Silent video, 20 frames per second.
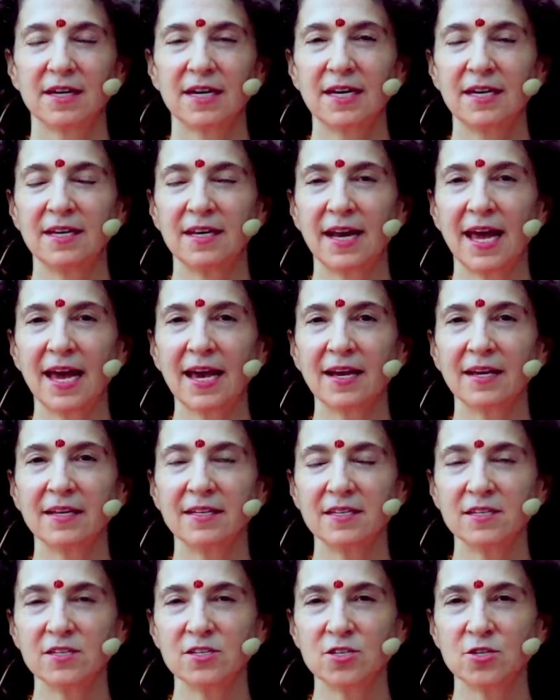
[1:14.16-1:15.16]

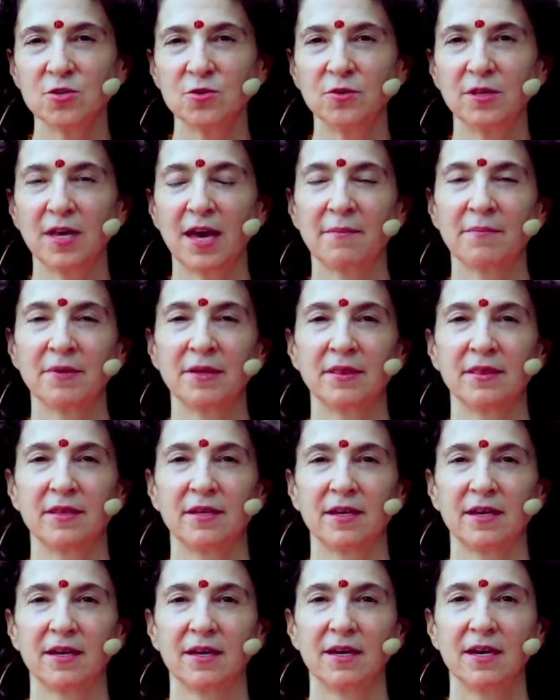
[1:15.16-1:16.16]
connected to that
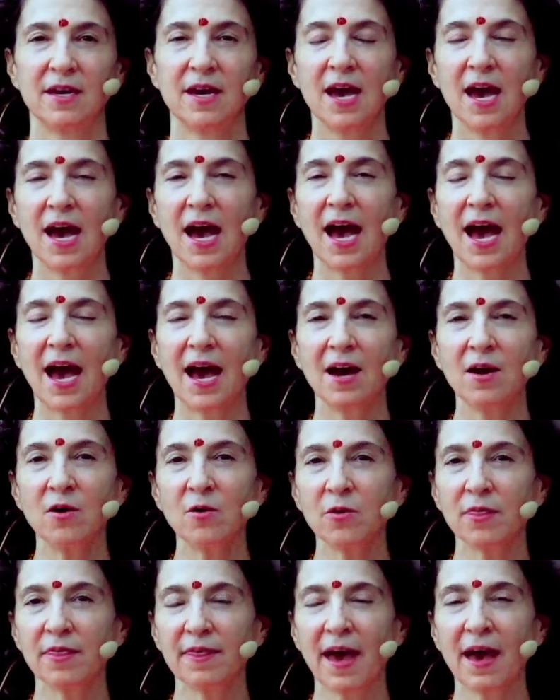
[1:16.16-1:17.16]
mantra.
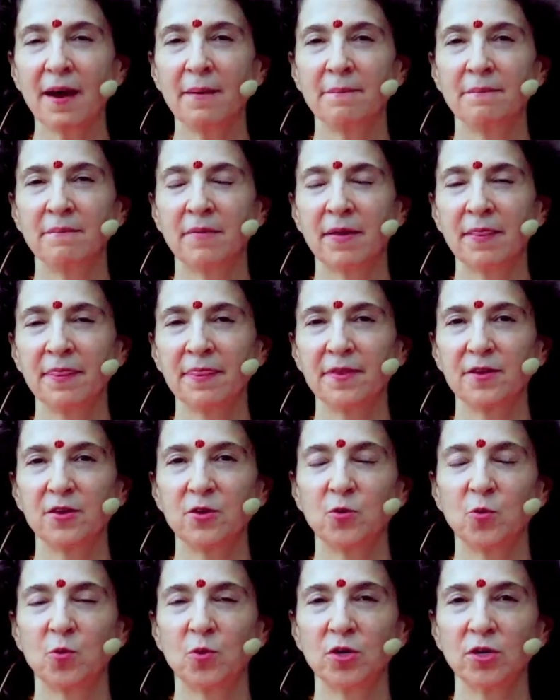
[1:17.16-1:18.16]
How that
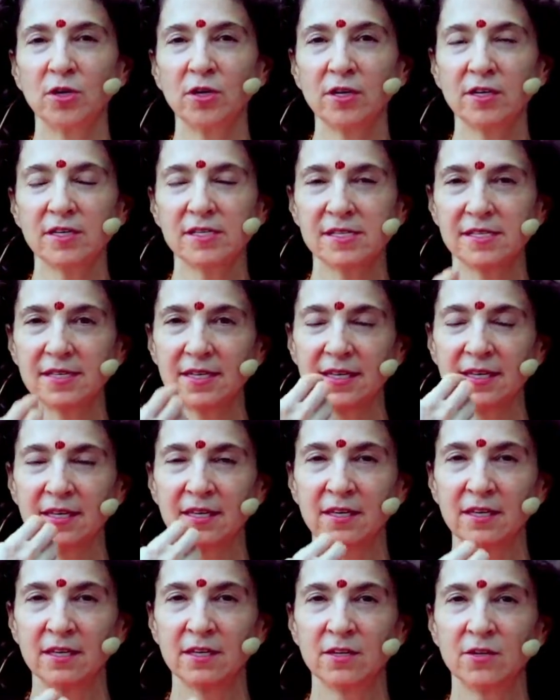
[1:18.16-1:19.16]
mantra works
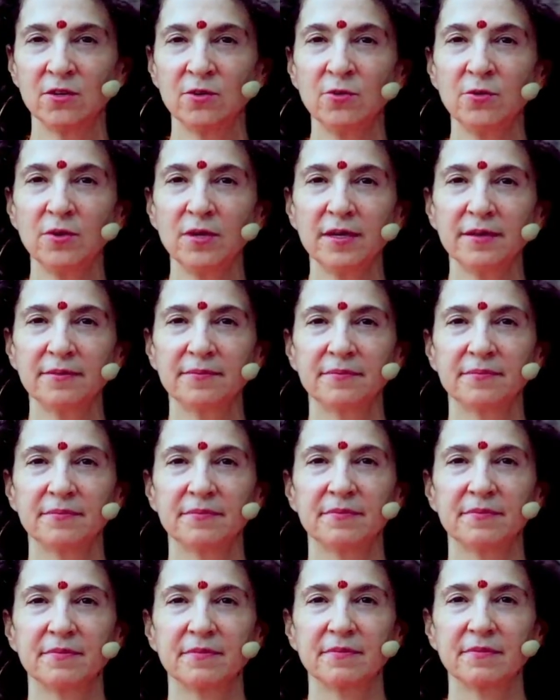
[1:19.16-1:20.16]
in you,
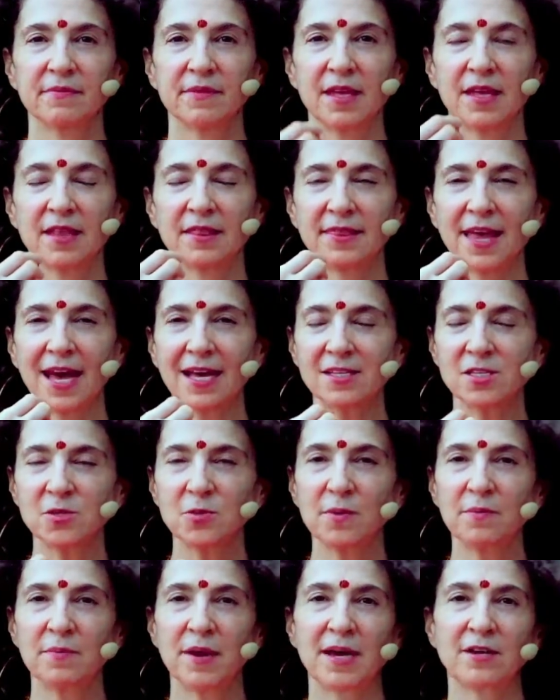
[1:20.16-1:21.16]
that's
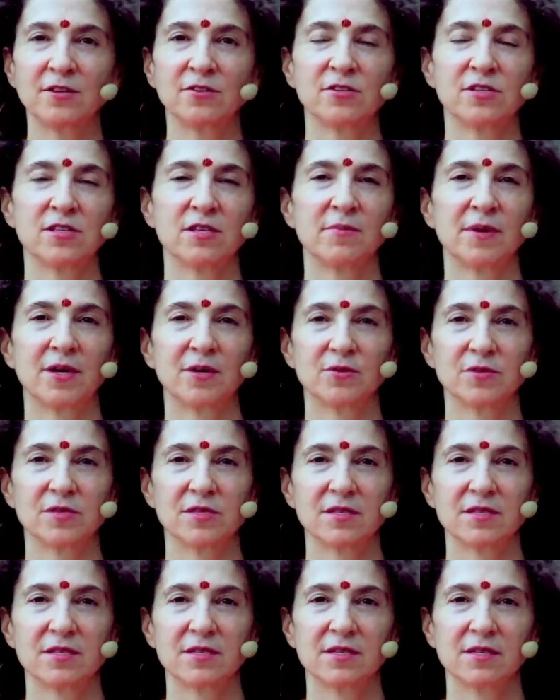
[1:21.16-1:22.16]
what matters the
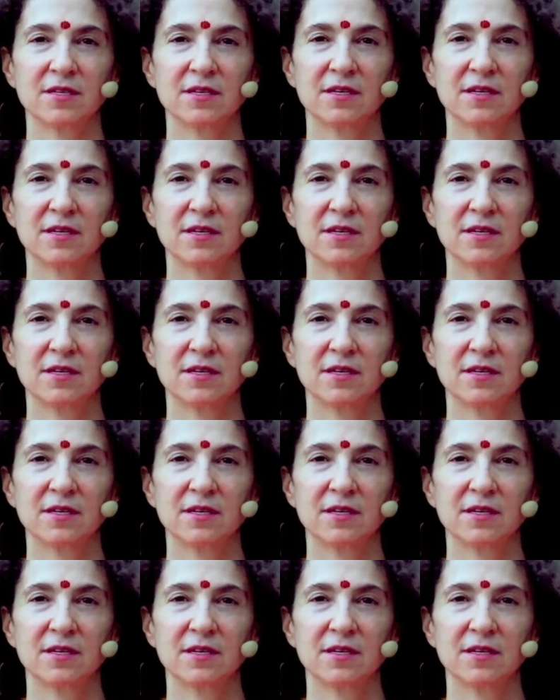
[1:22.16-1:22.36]
most.